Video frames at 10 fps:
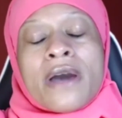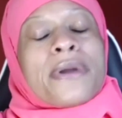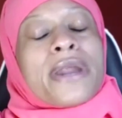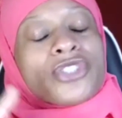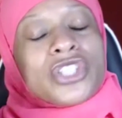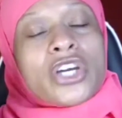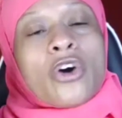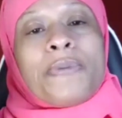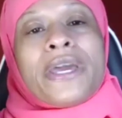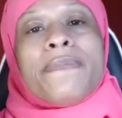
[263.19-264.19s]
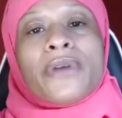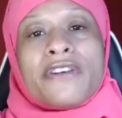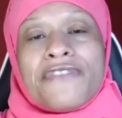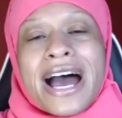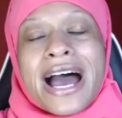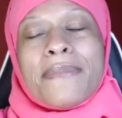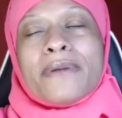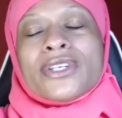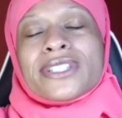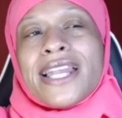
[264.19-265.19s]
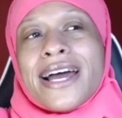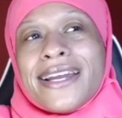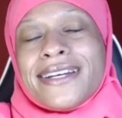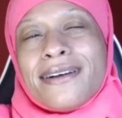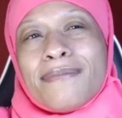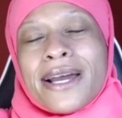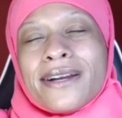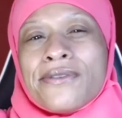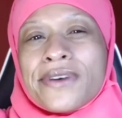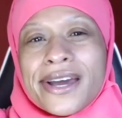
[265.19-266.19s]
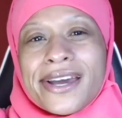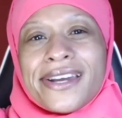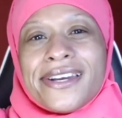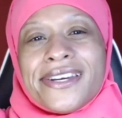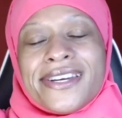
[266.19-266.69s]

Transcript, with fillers: but i'm still peeping the vibe i'm just like i'm like okay